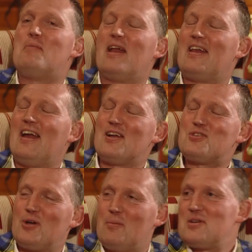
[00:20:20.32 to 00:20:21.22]
But in that
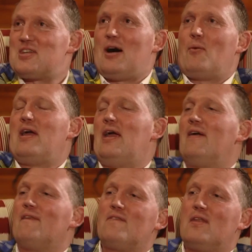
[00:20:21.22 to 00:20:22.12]
sort of bizarre
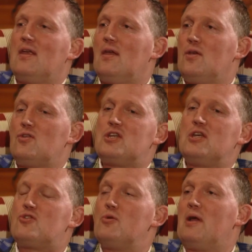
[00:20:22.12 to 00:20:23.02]
way, you
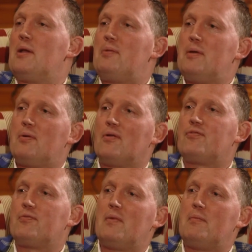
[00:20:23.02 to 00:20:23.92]
see too many people
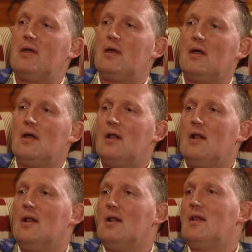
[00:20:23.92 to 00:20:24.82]
maybe
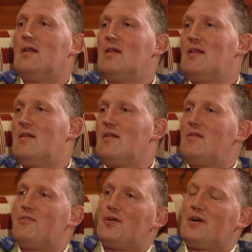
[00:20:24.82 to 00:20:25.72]

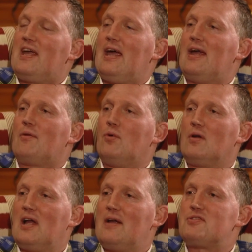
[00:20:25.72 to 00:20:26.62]
forget
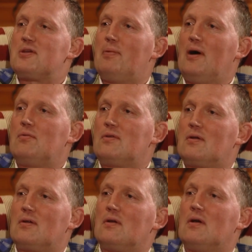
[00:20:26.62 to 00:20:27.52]
what life's
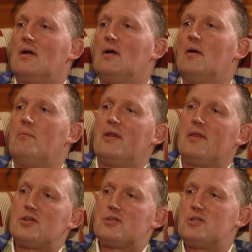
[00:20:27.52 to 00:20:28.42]
about. But
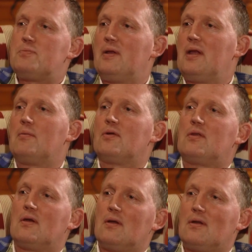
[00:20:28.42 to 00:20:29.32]
this has been able
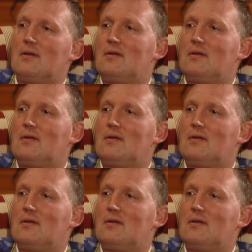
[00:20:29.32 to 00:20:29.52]
to